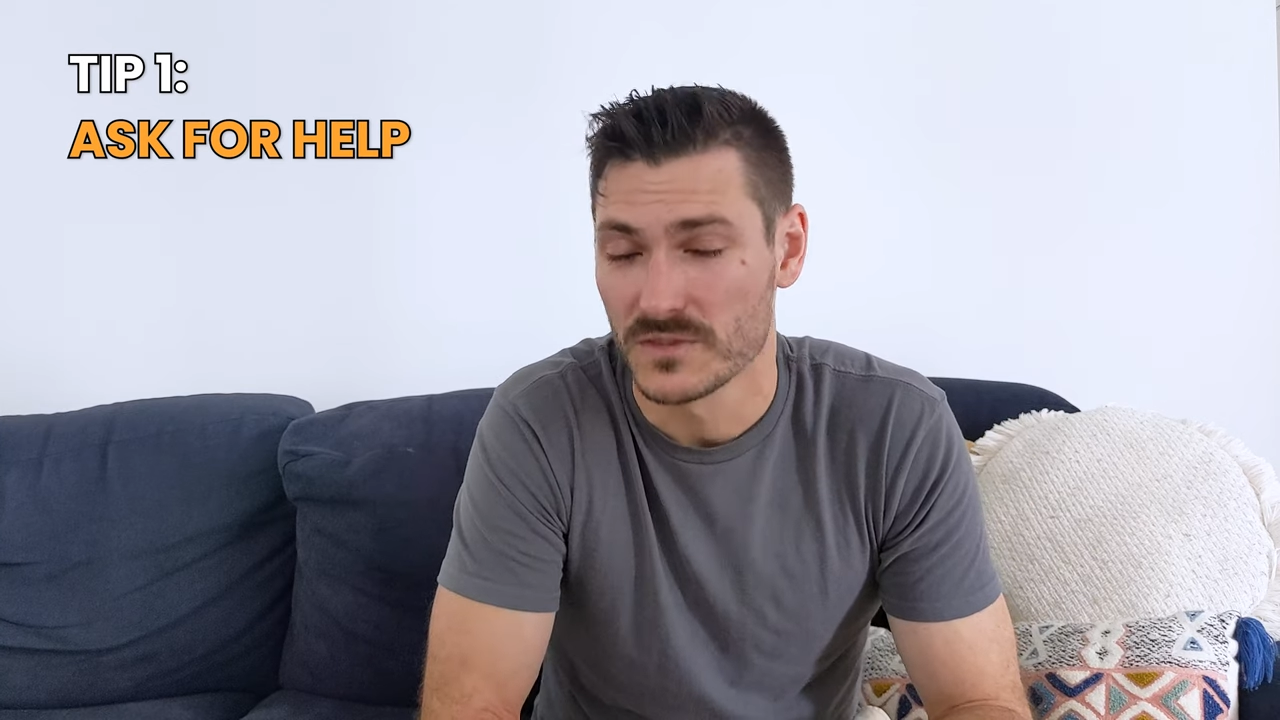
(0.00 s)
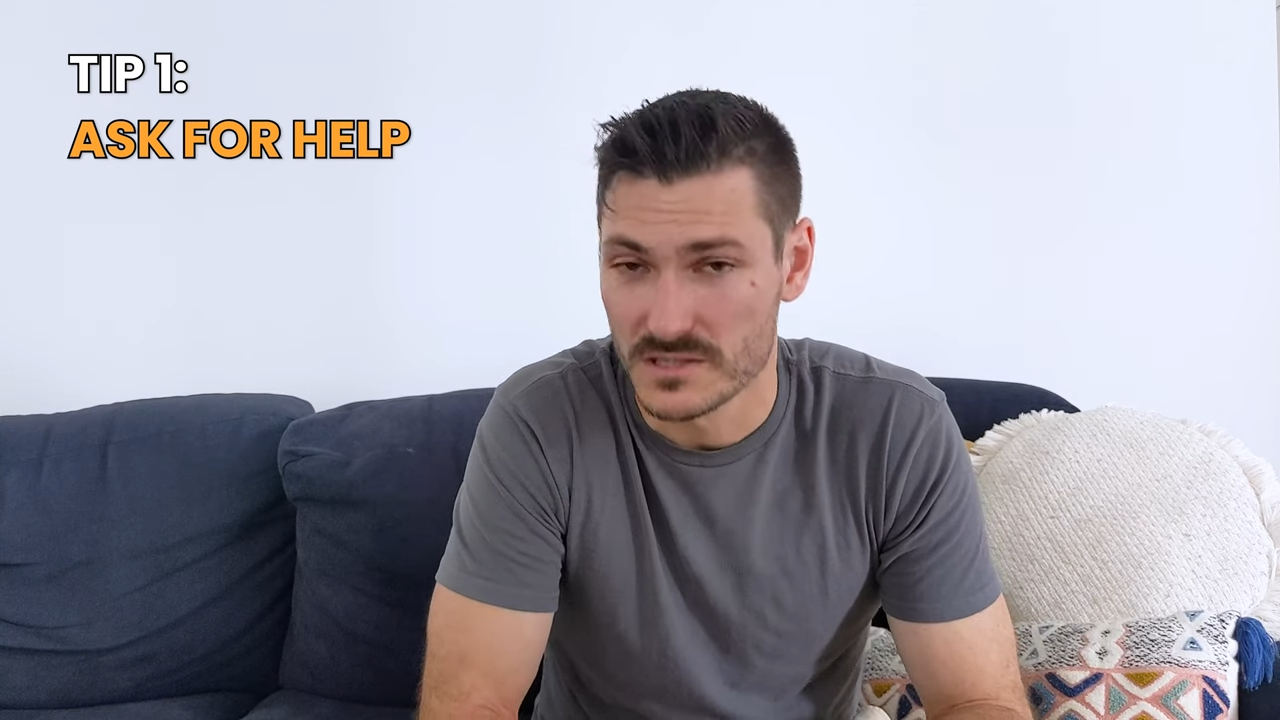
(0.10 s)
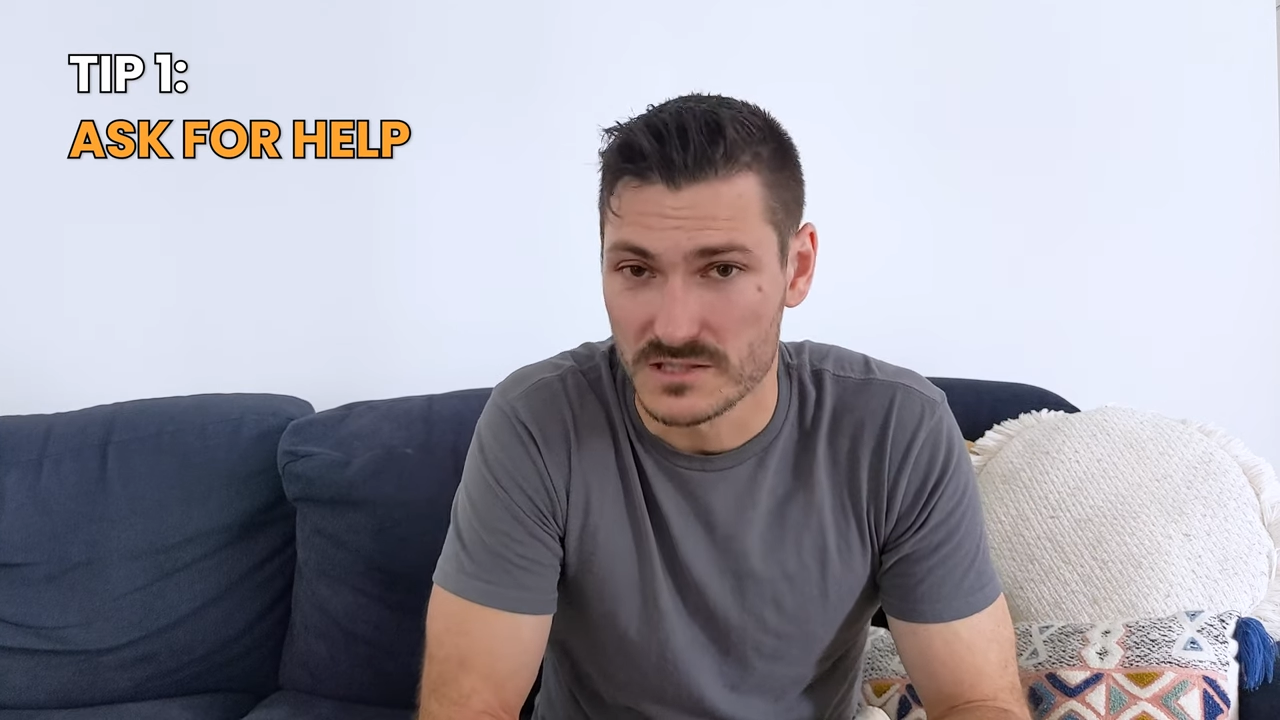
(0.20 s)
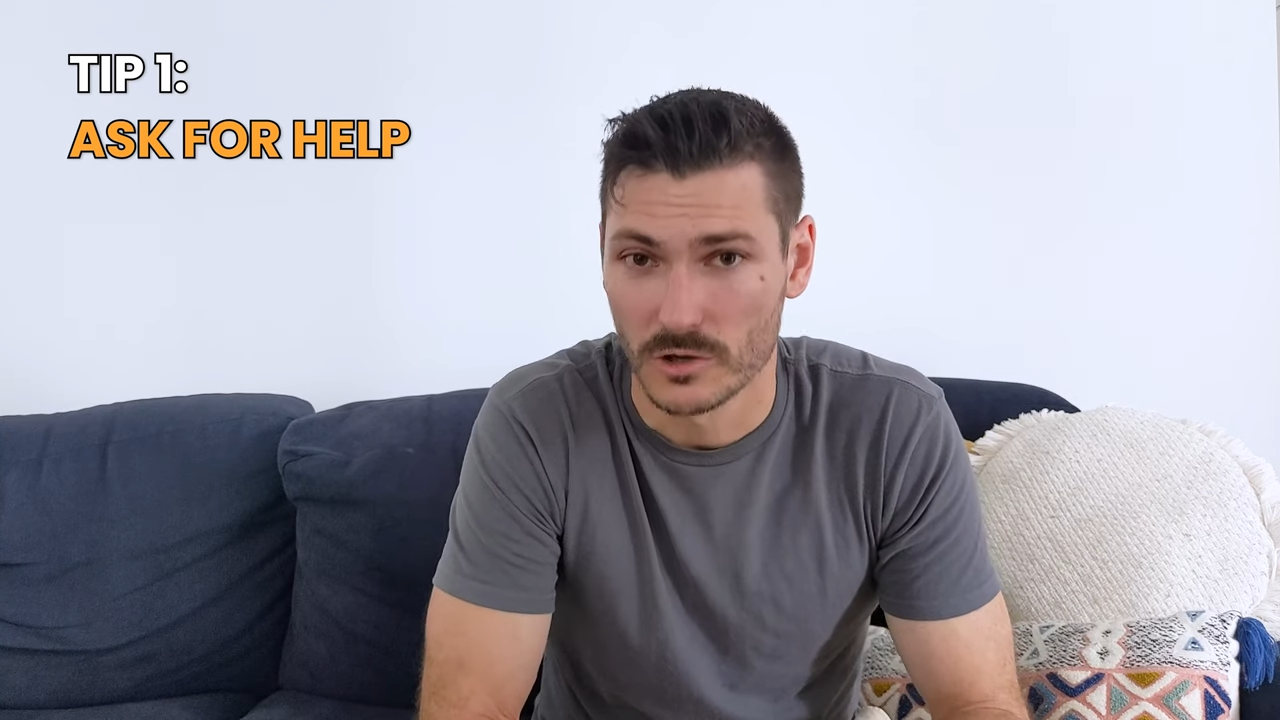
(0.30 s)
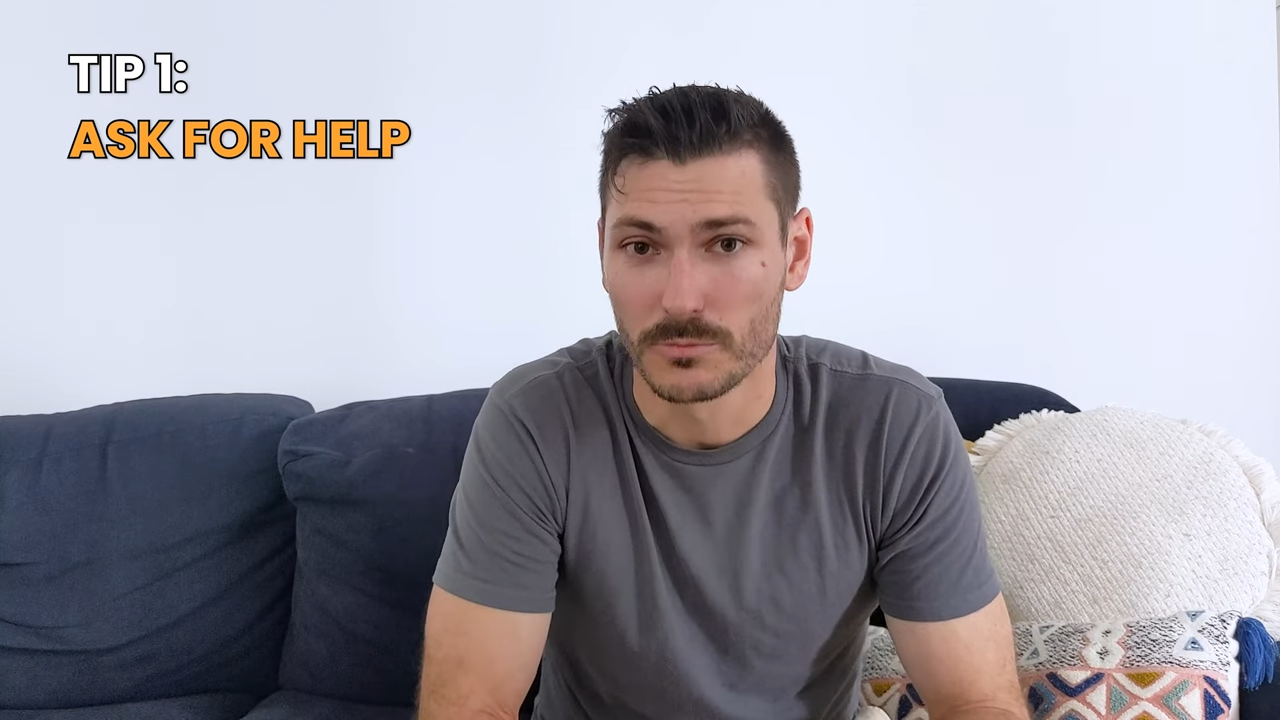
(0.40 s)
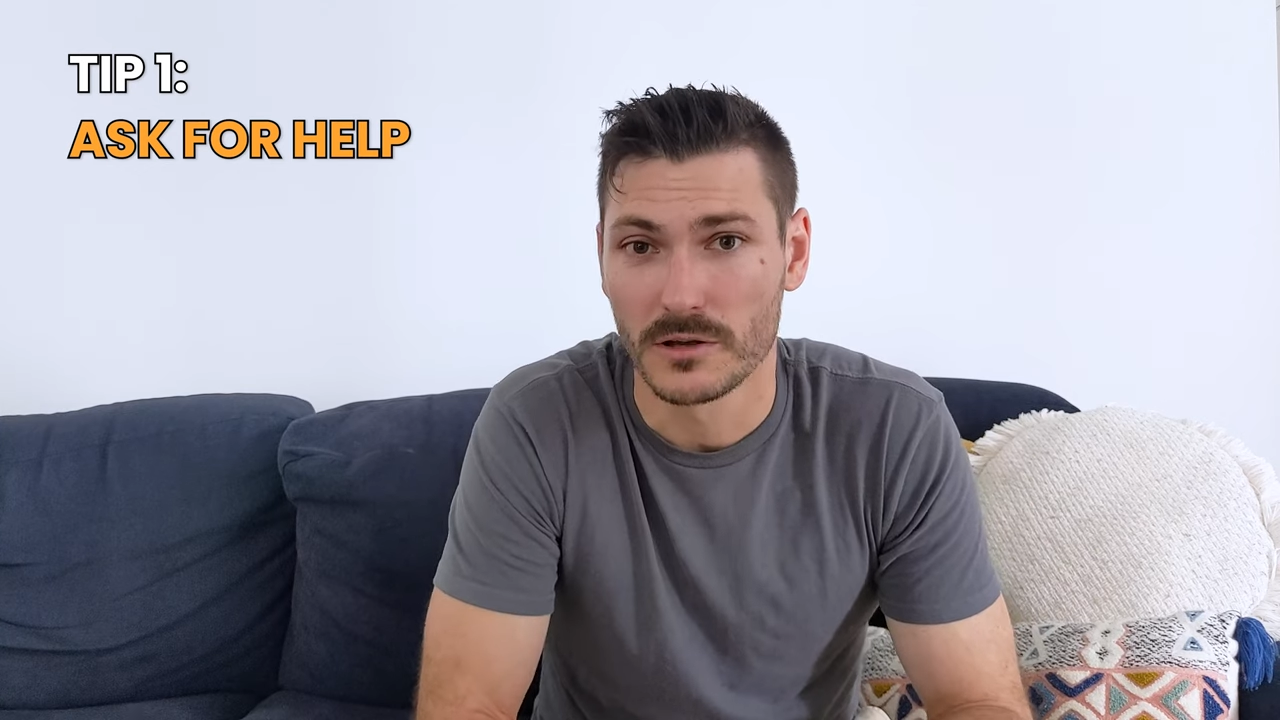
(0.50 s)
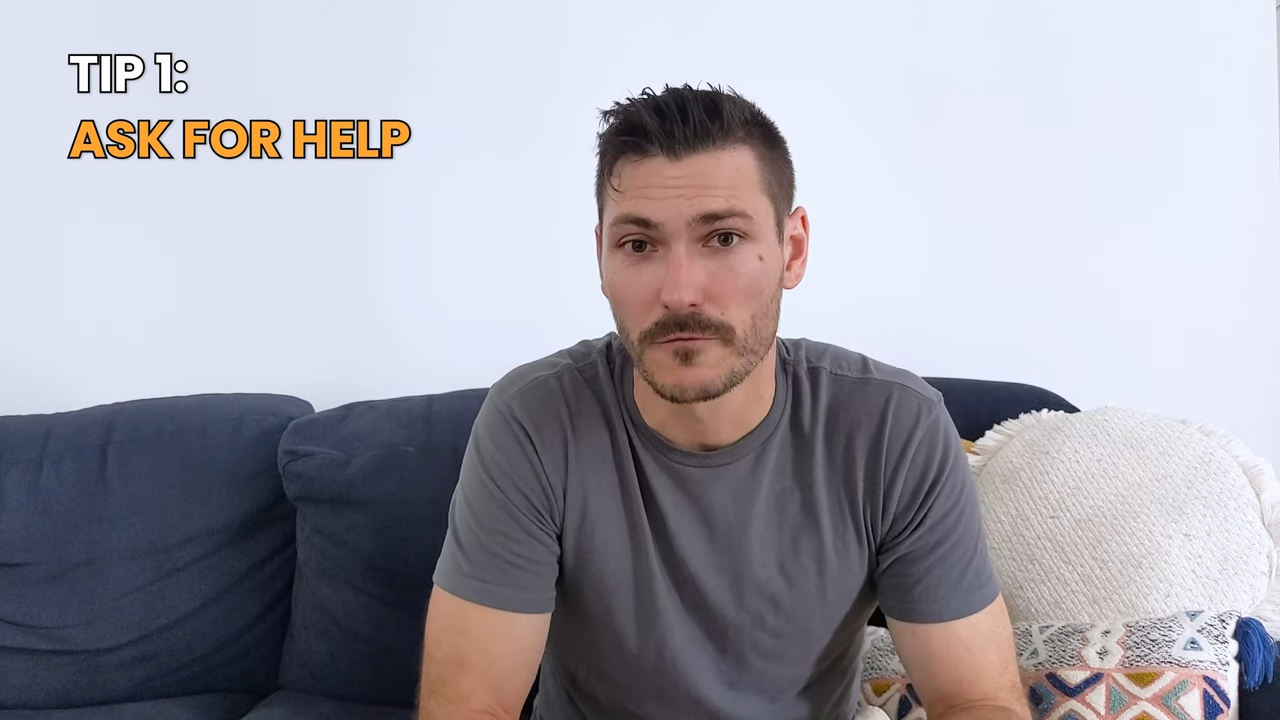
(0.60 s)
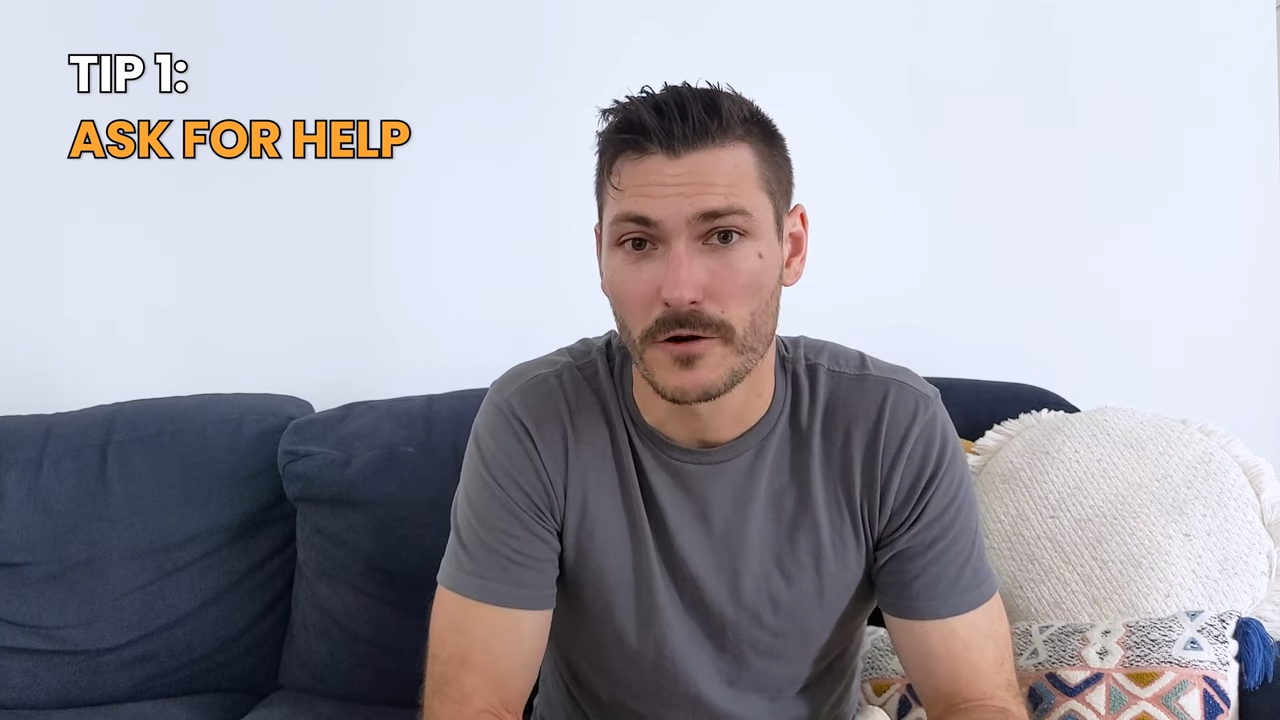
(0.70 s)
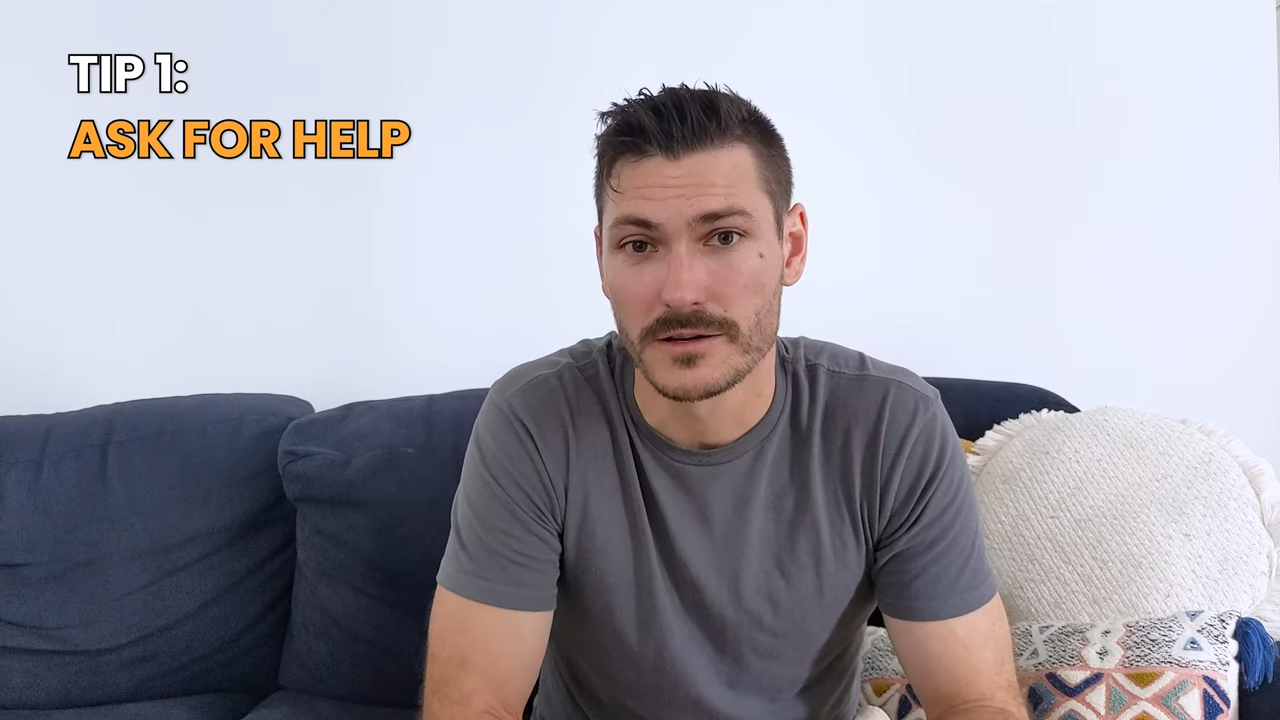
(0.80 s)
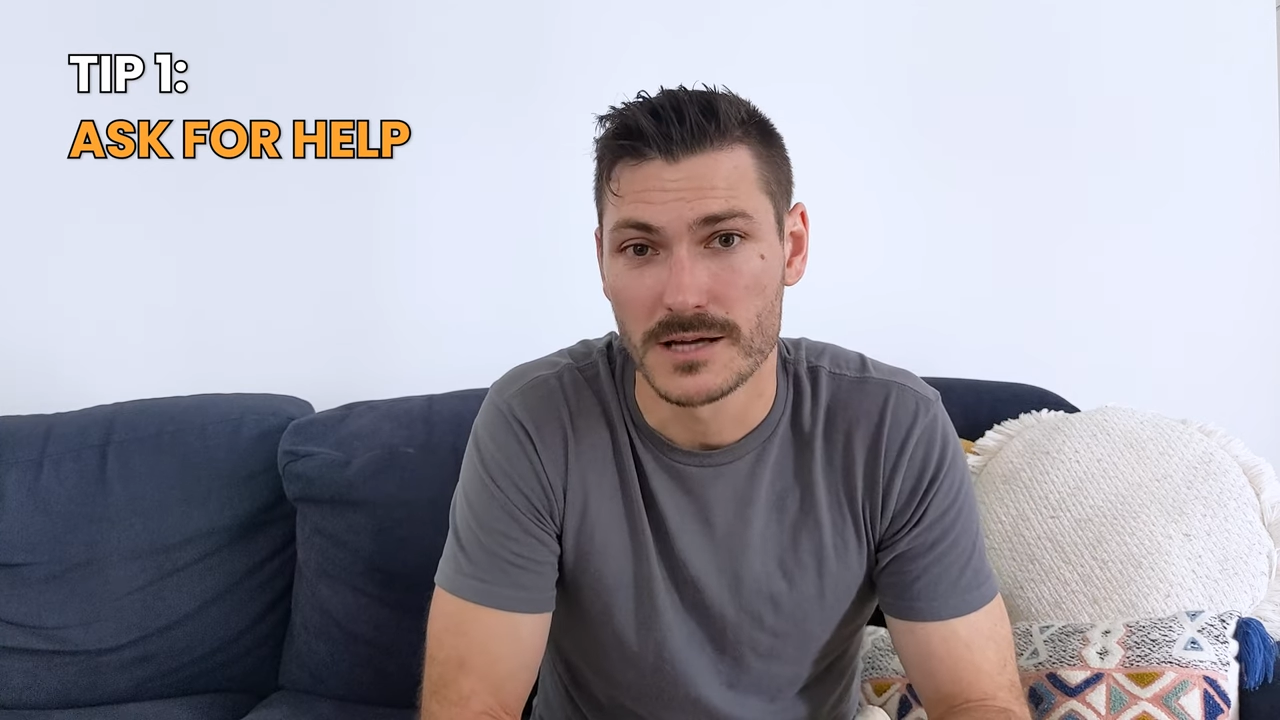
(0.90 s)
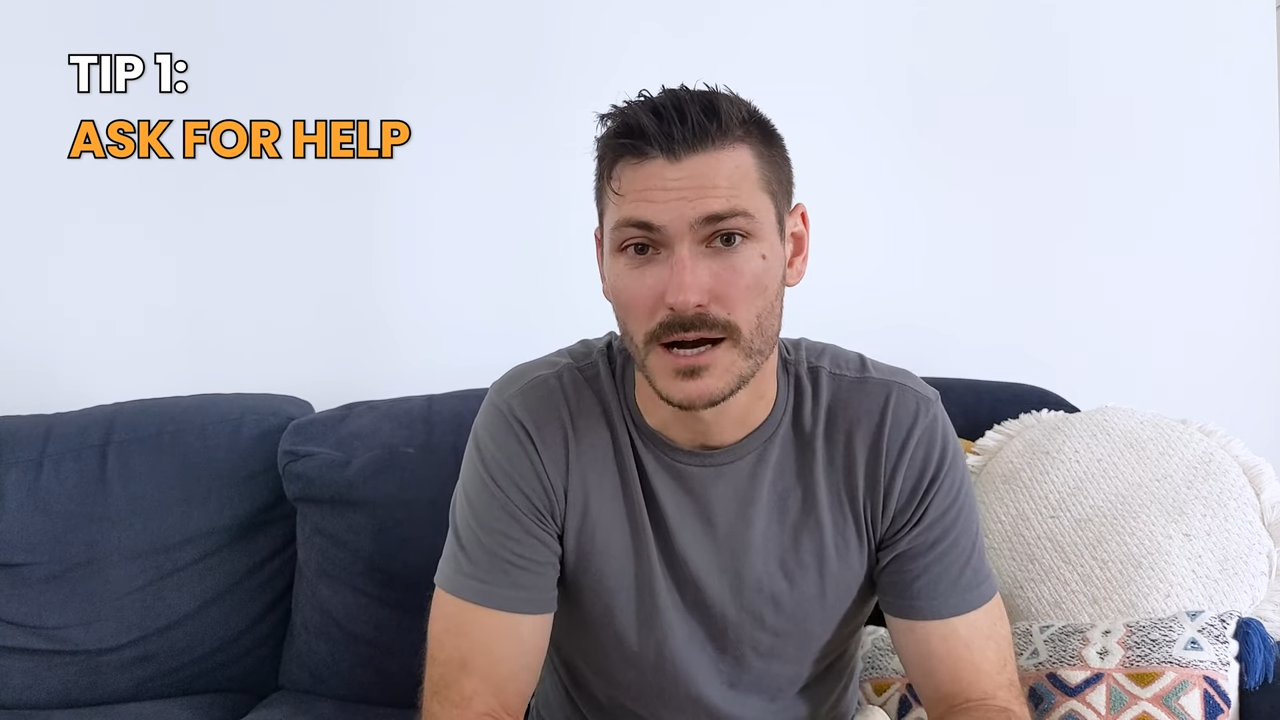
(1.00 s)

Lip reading: is don't be afraid